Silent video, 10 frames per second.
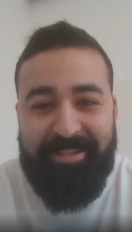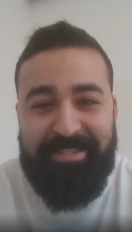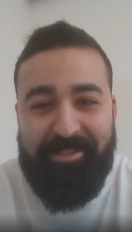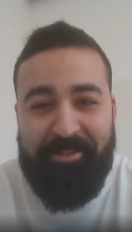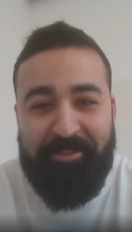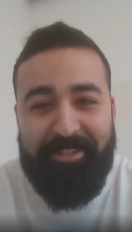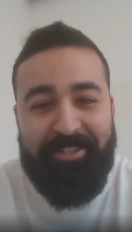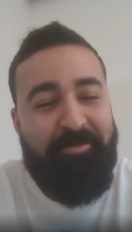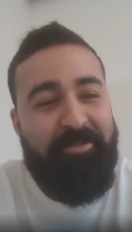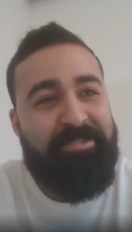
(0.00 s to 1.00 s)
tell you
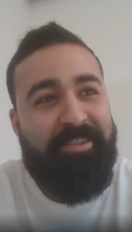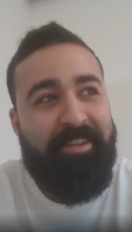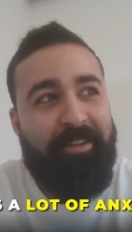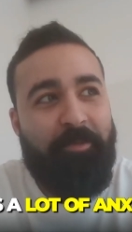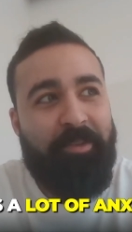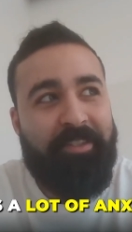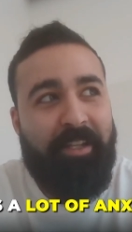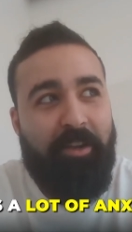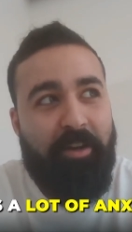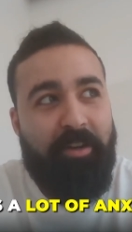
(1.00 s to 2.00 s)
this much: it was
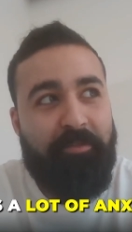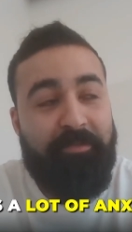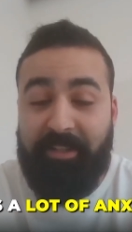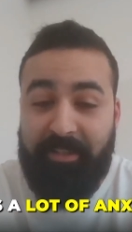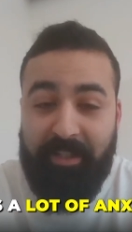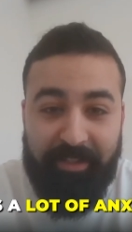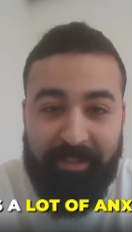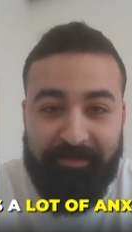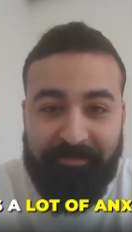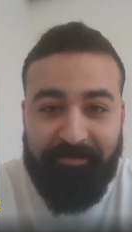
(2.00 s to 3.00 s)
a lot of
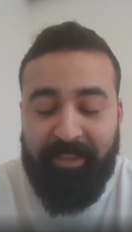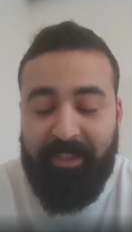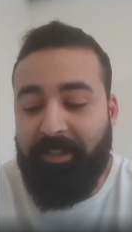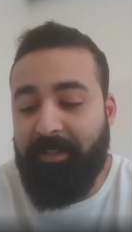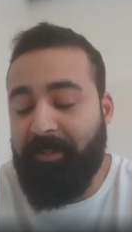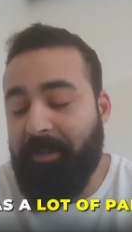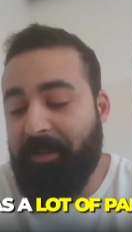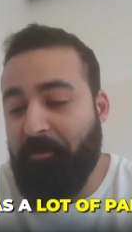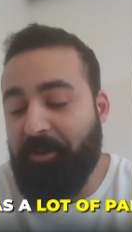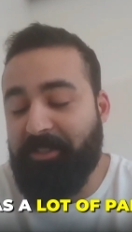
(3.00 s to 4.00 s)
anxiety. Uh,
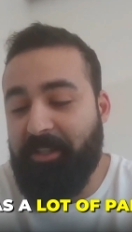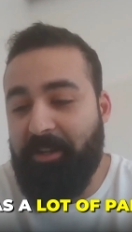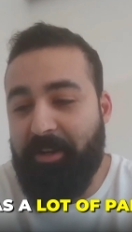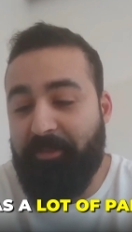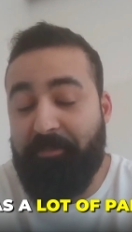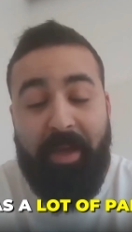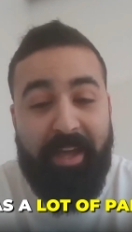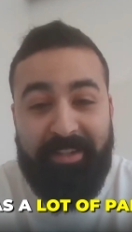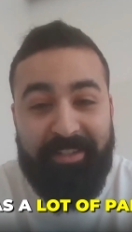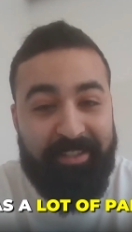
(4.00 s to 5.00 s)
it was a lot of
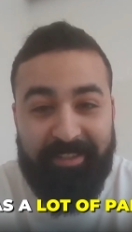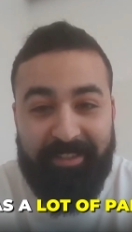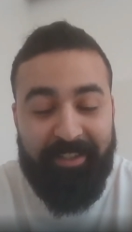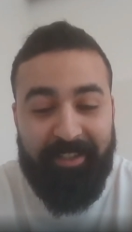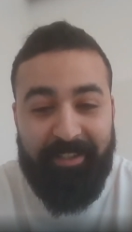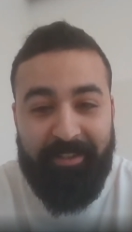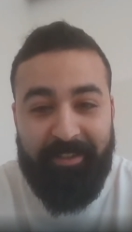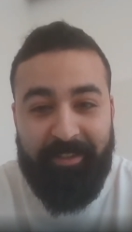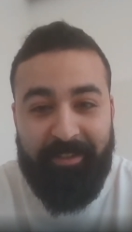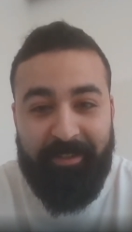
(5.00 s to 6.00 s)
panic. Uh,
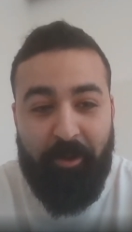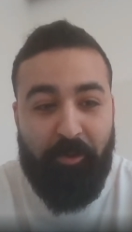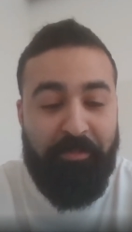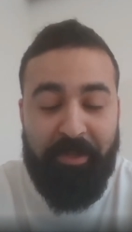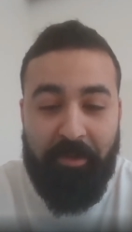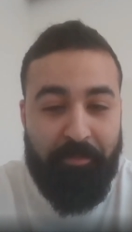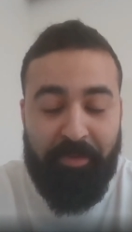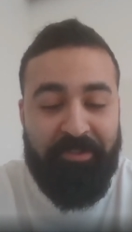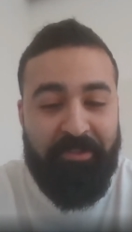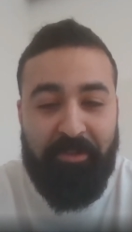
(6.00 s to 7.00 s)
I will be
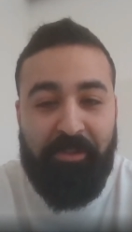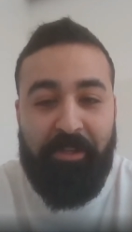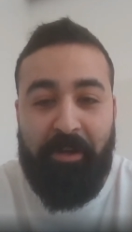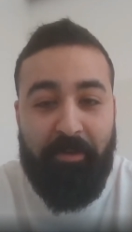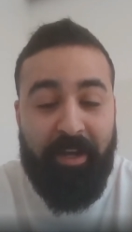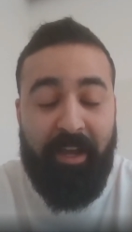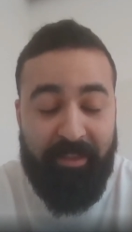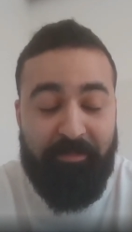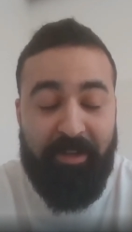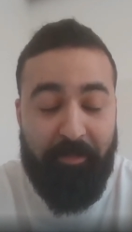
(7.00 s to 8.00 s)
personal now. I
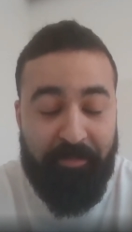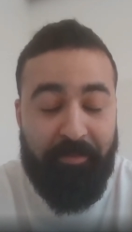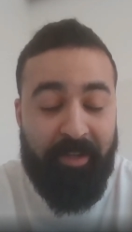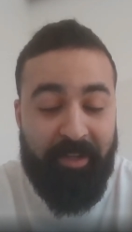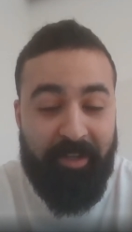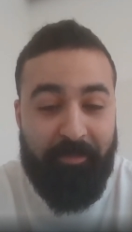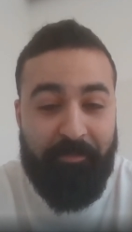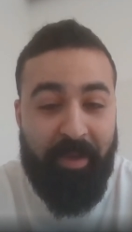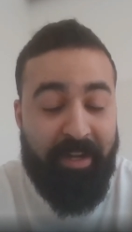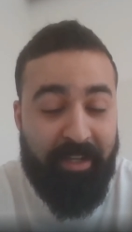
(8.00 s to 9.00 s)
had a bit of uh, panic